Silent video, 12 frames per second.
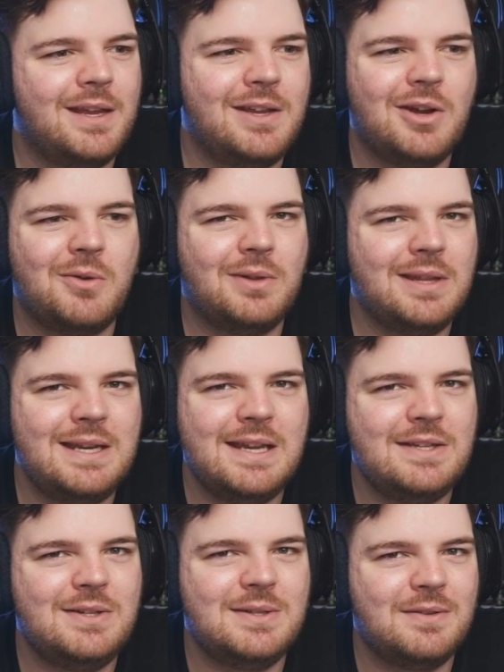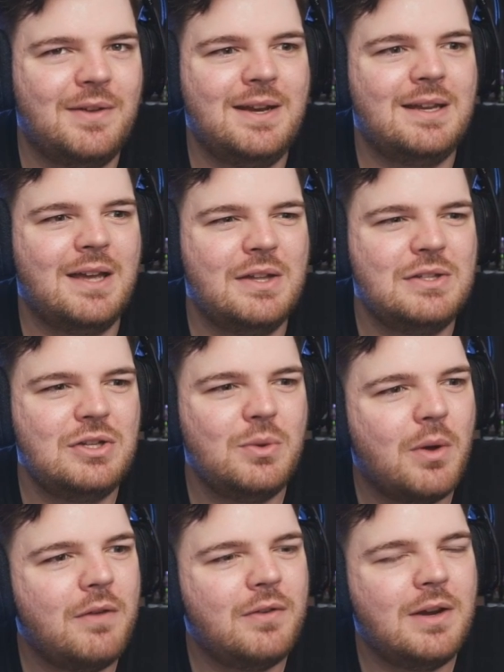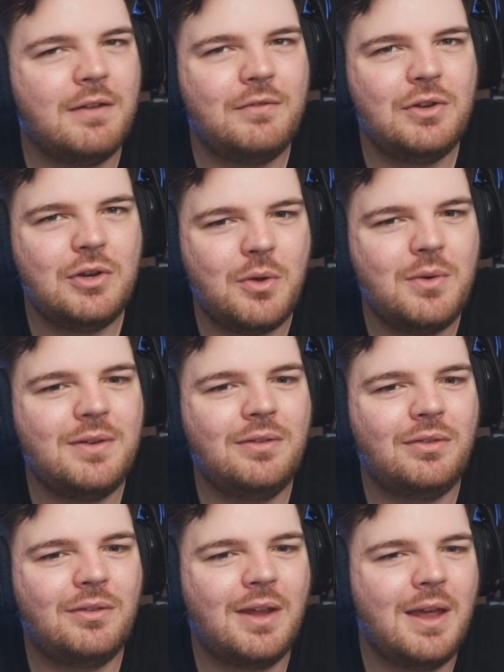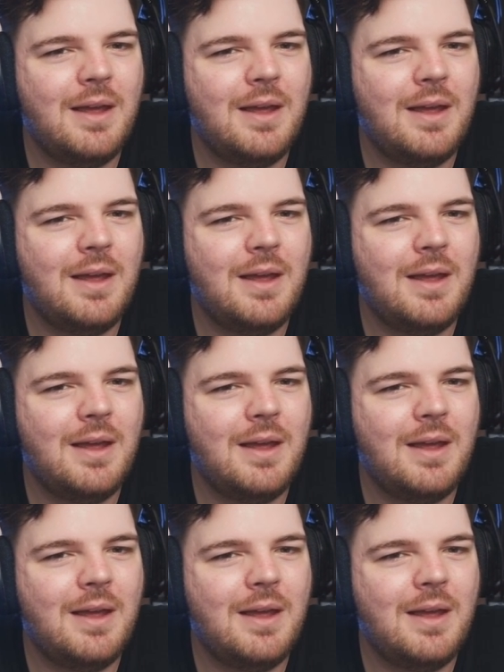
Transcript: you don't really need to use event cards too often, I've noticed.